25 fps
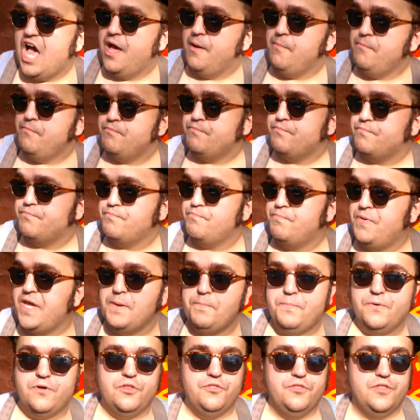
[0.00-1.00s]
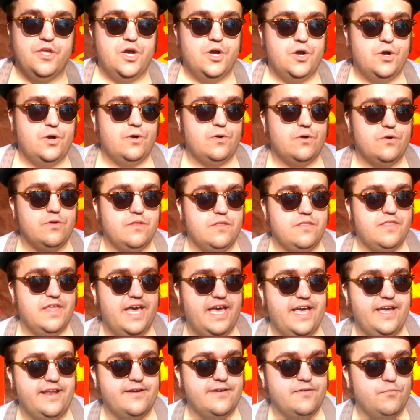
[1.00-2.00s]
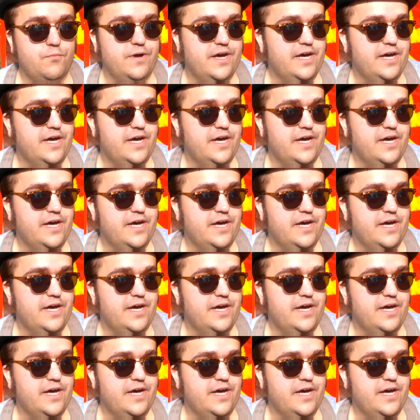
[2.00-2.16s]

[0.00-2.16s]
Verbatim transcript: Um, people know that.